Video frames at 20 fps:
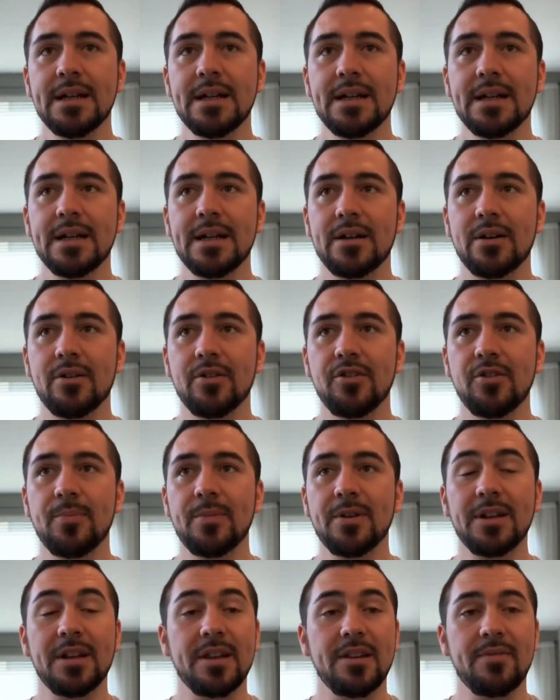
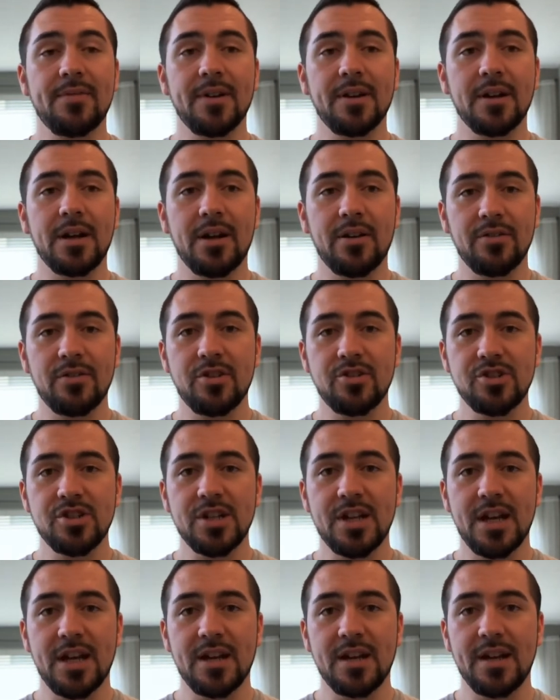Ultimately, they figured out that she
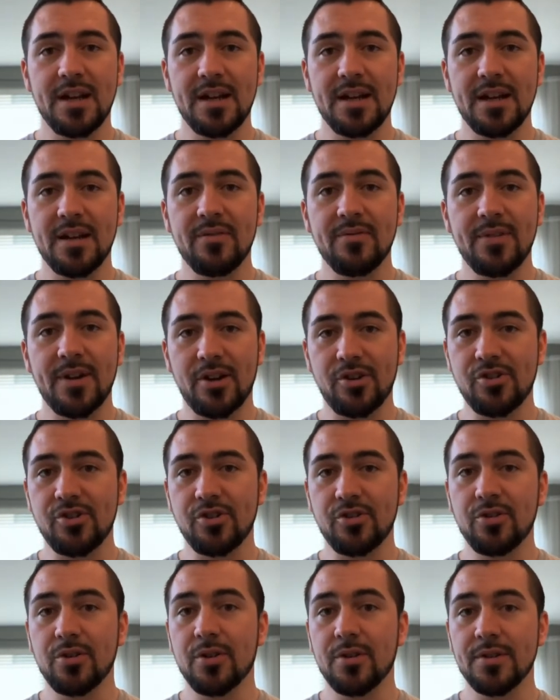had an infection
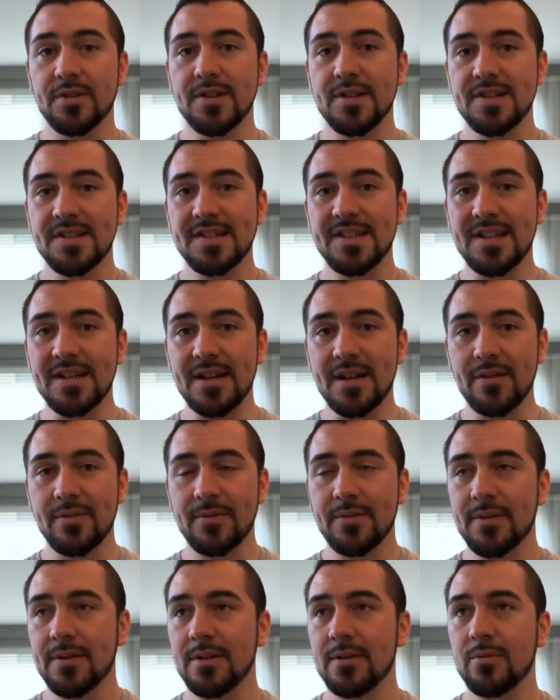called C. diff,
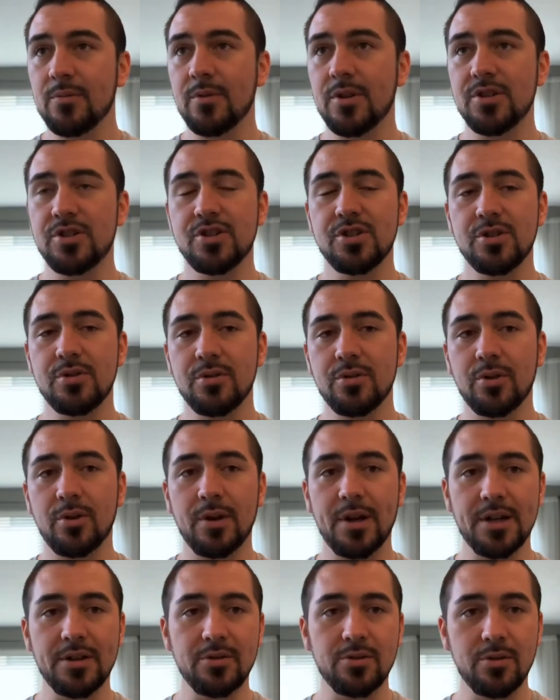which you can go
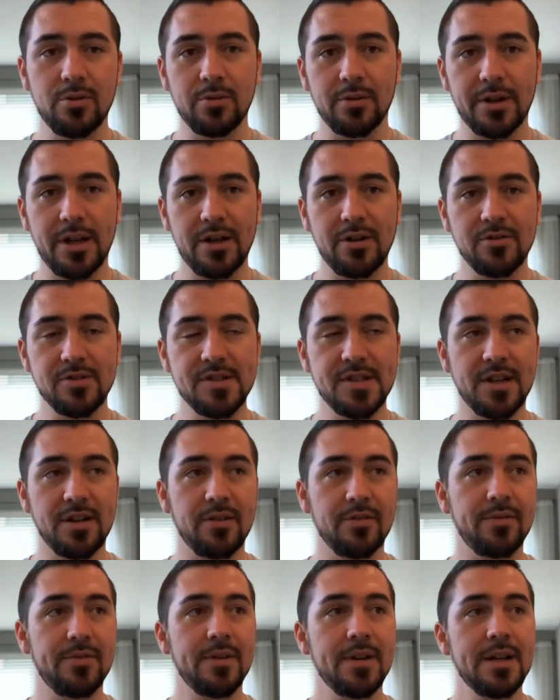ahead and Google that
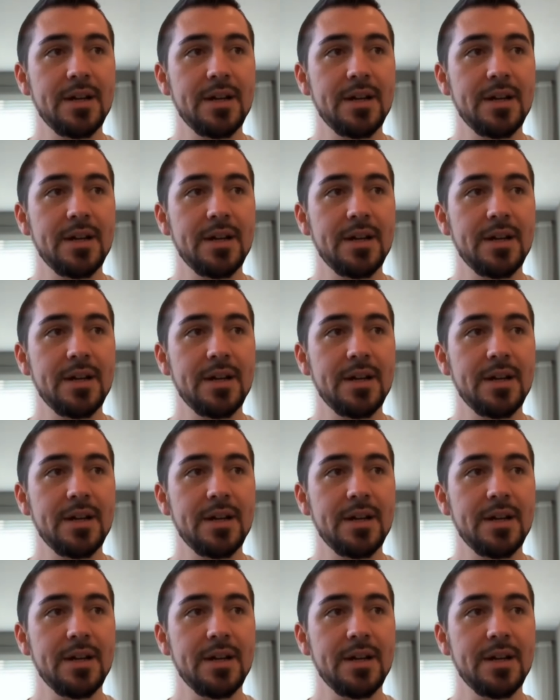yourself.